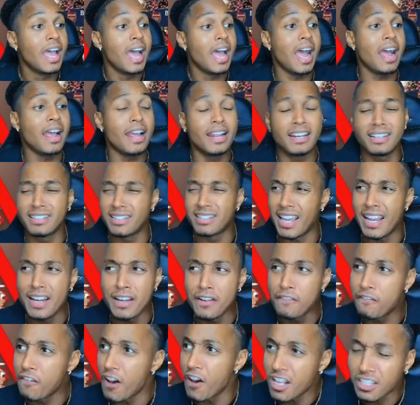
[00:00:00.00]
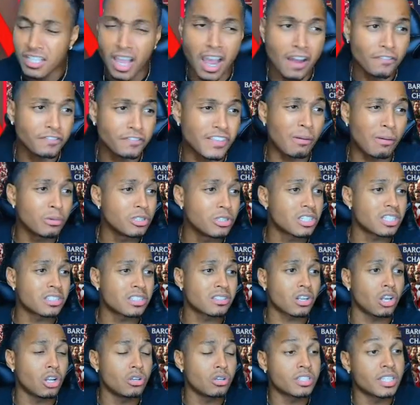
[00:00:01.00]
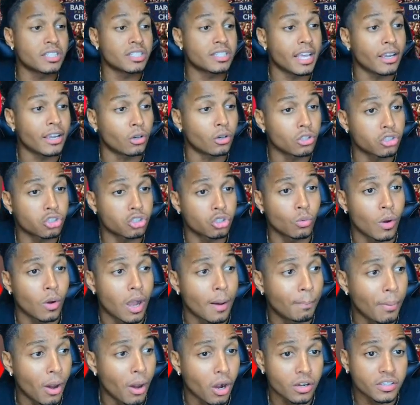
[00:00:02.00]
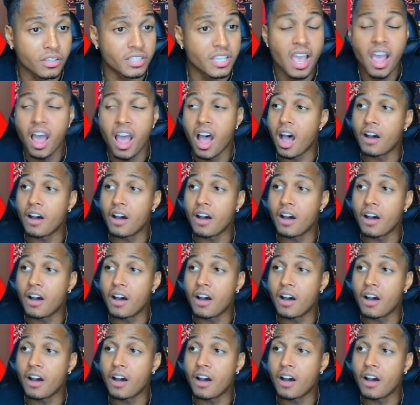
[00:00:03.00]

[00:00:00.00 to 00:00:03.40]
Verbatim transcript: And in the first half, that was as close as they got to our box.